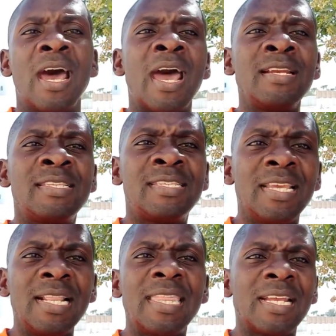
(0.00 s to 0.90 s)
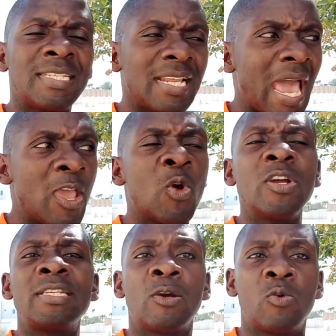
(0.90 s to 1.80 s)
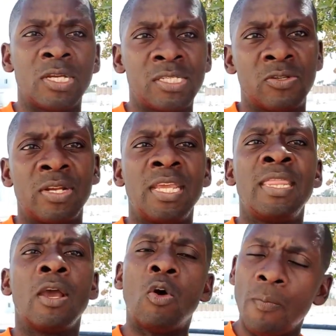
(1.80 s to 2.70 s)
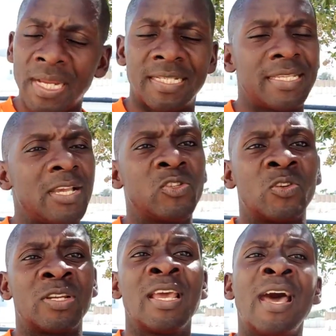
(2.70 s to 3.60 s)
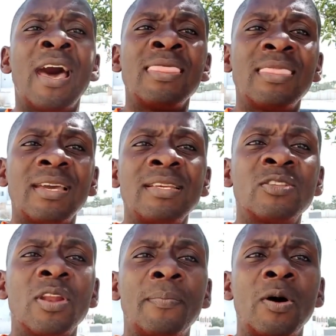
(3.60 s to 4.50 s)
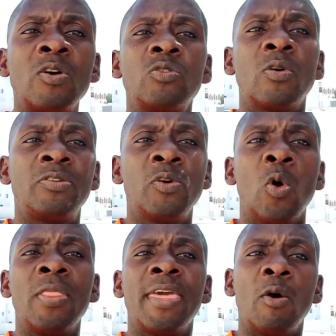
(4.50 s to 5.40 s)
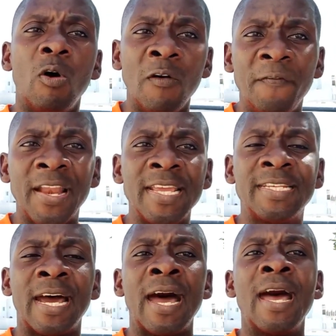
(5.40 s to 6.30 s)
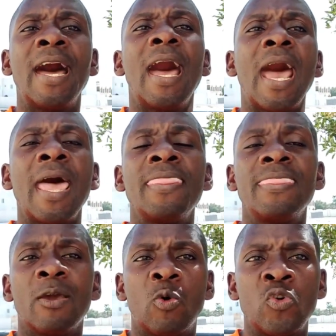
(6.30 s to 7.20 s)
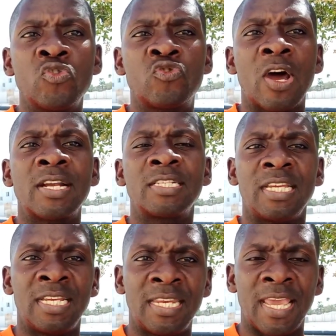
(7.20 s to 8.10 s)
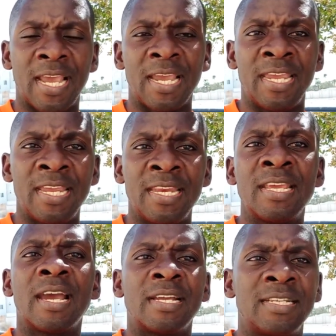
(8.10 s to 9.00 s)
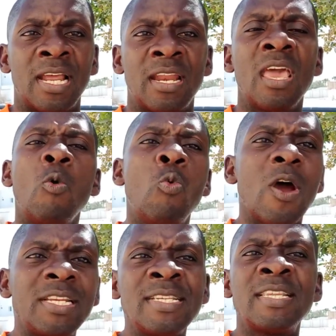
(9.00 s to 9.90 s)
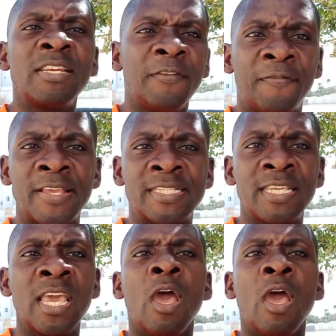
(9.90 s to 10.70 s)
And still that I got a question in the comment section, and that is all about what you call the offer letter and the contract in Qatar. What is the difference?